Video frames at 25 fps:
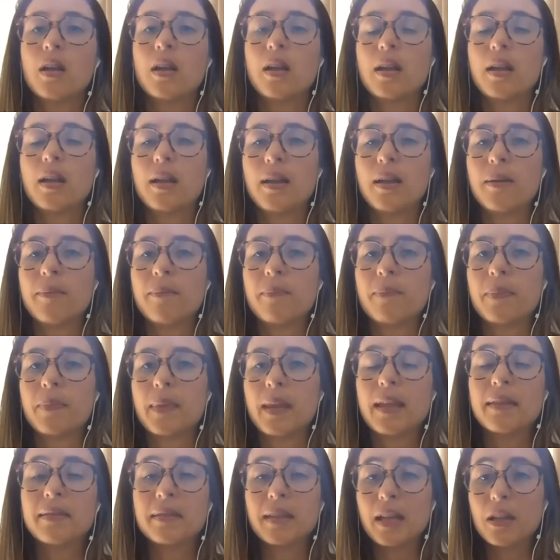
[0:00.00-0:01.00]
And
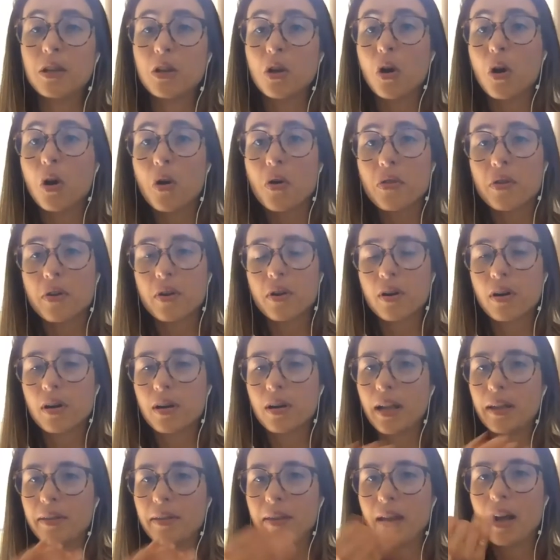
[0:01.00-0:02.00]
then other,
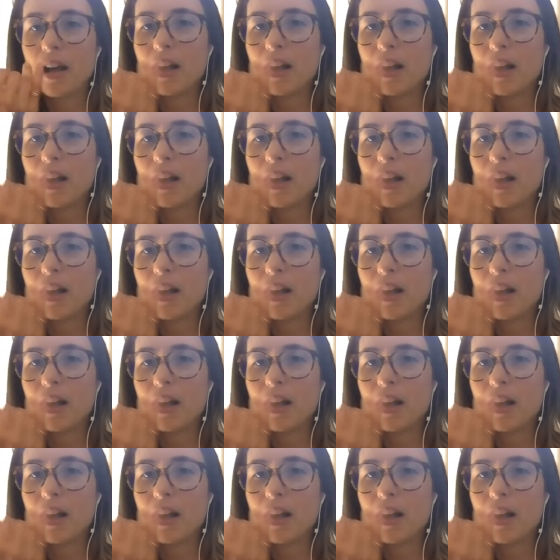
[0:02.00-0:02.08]
like the